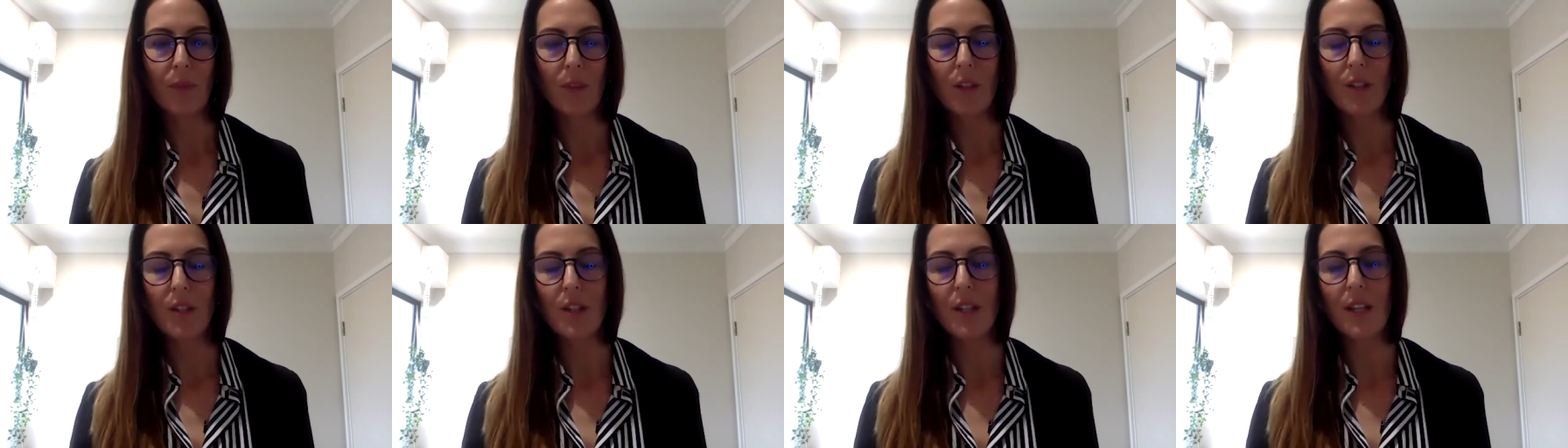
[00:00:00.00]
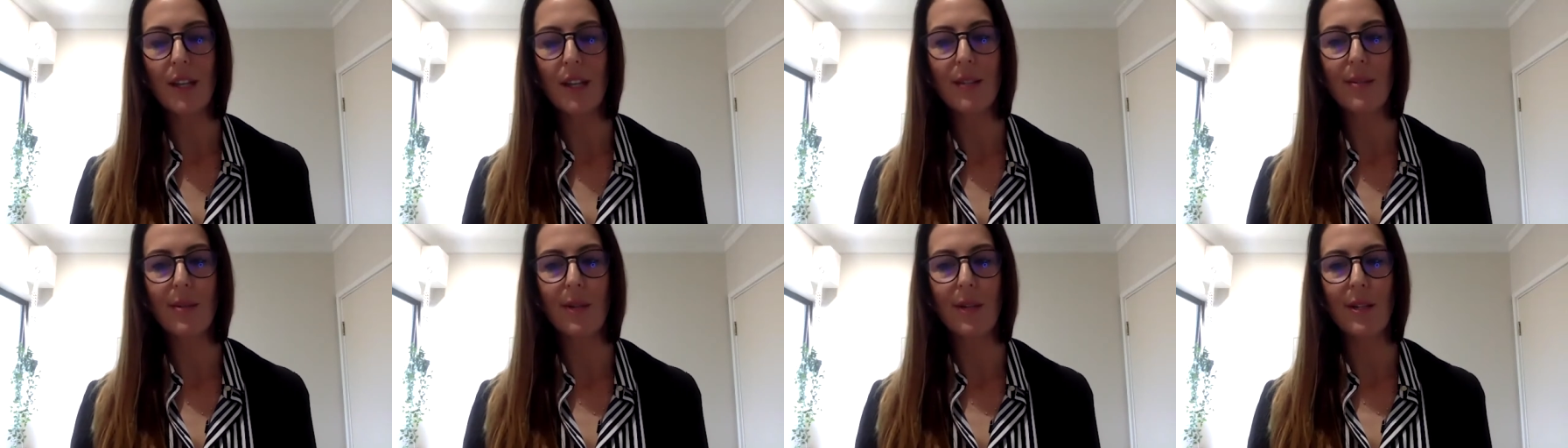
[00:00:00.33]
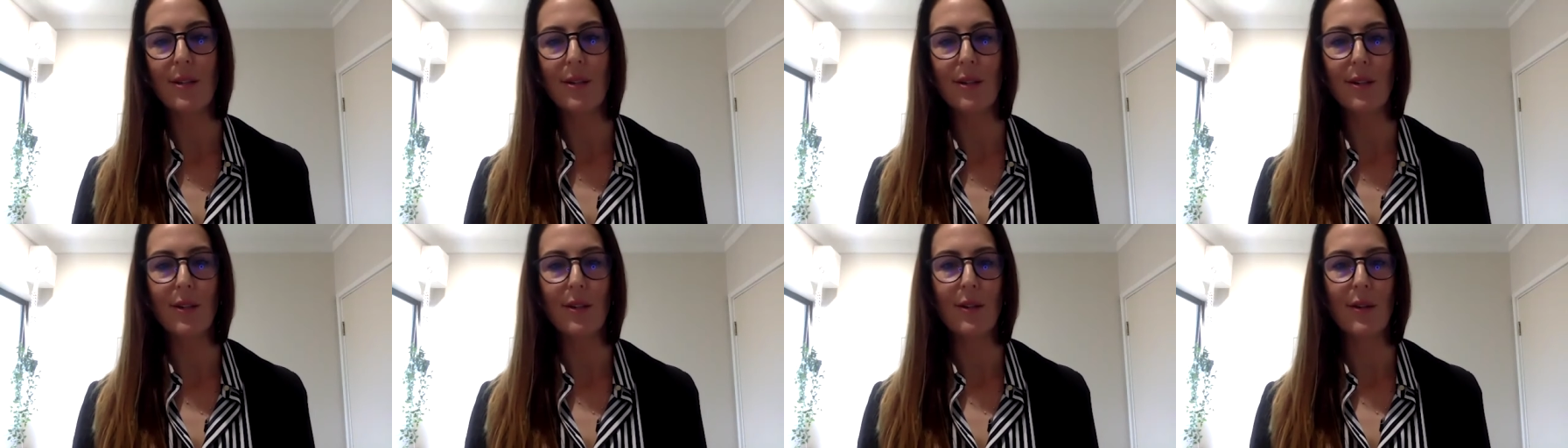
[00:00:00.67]
So that's what you're
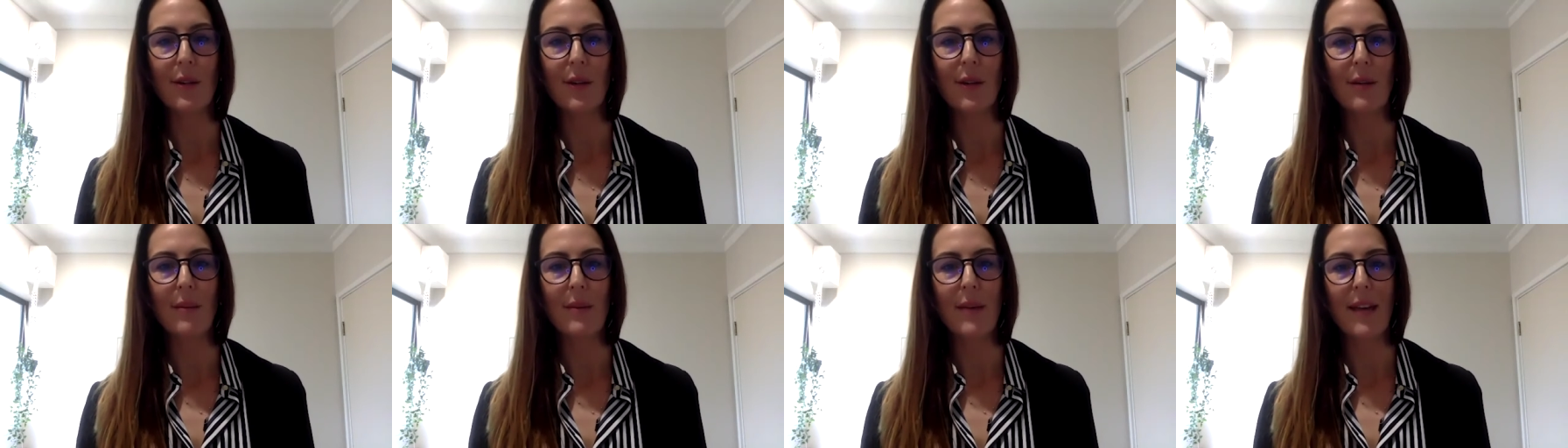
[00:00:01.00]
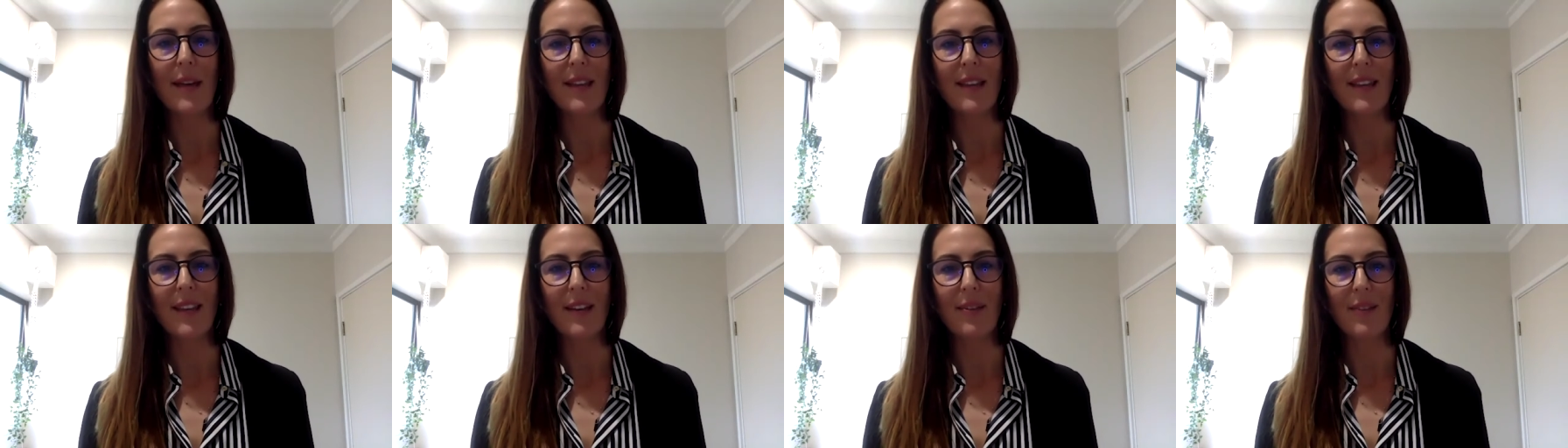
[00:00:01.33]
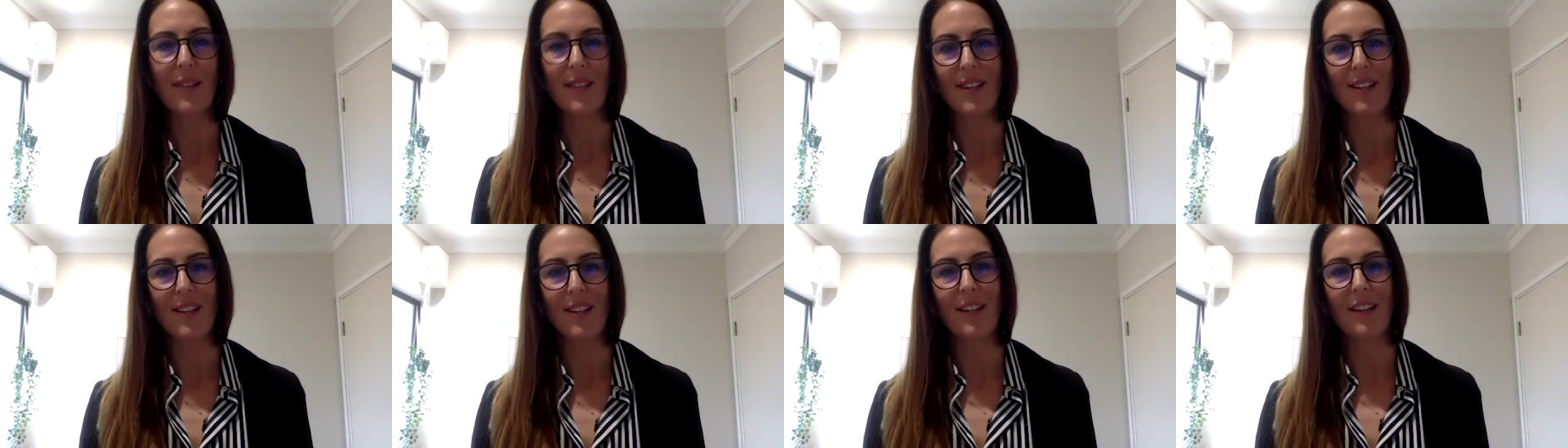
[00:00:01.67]
sort of talking about there, where
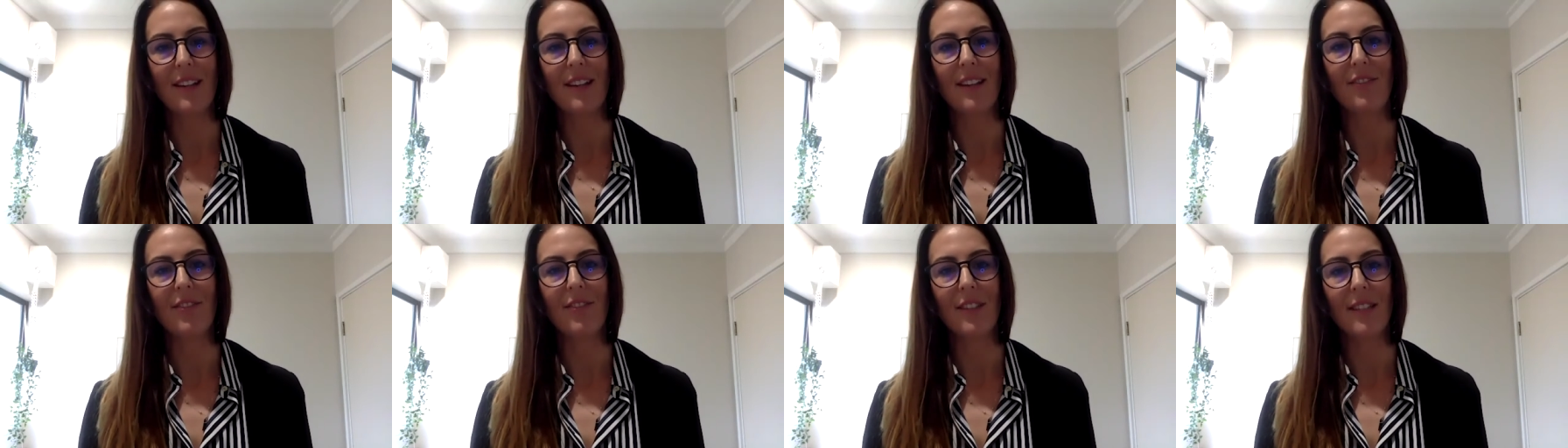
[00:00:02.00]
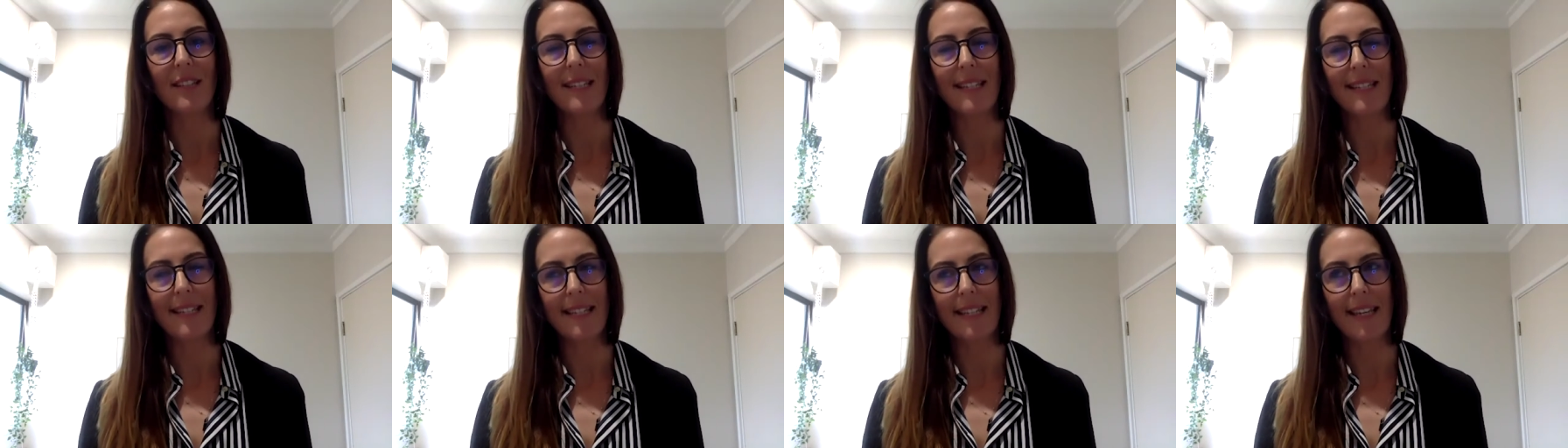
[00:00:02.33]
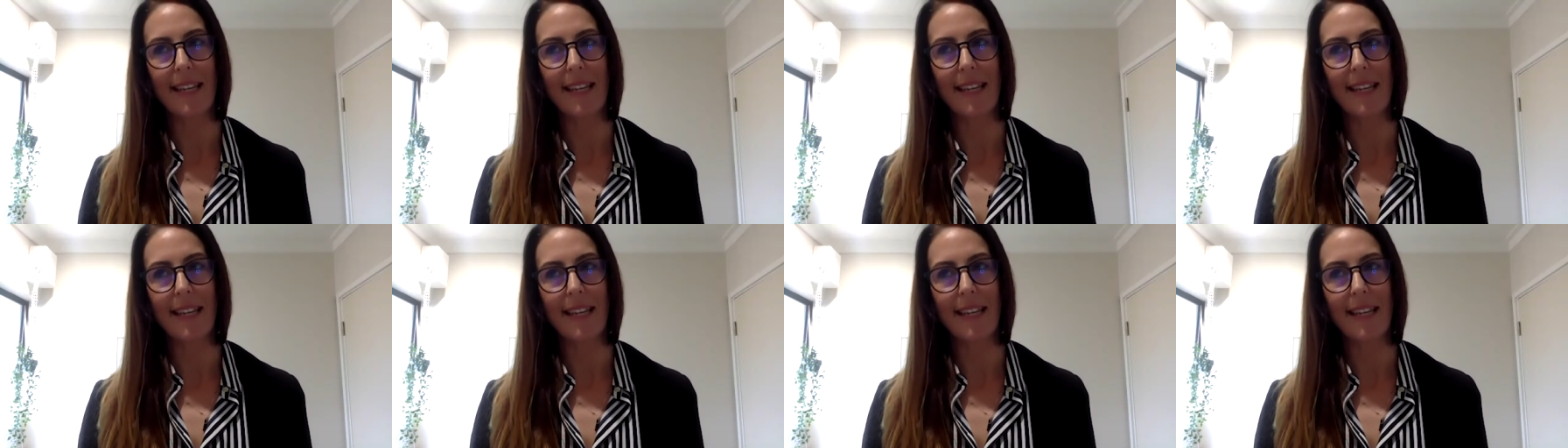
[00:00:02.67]
you you know you feel dizzy,